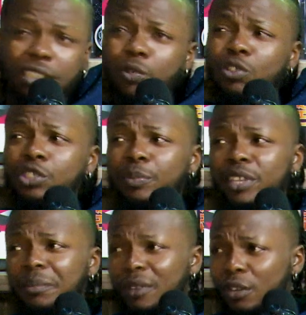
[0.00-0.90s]
He wants to
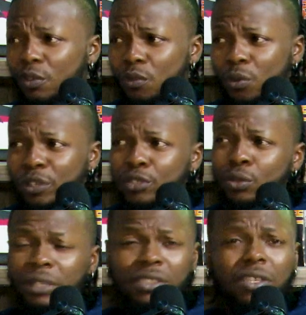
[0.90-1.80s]
be a part of what we're
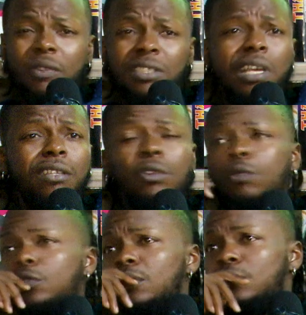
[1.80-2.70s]
doing. So I was like,
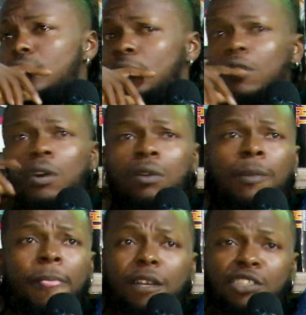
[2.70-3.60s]
yo, dog,
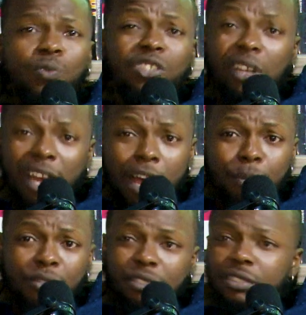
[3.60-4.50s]
see what's gonna
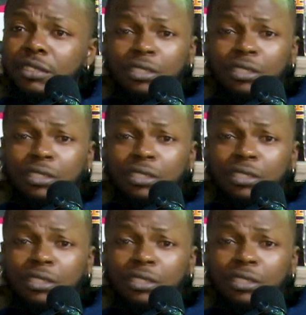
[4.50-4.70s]
happen.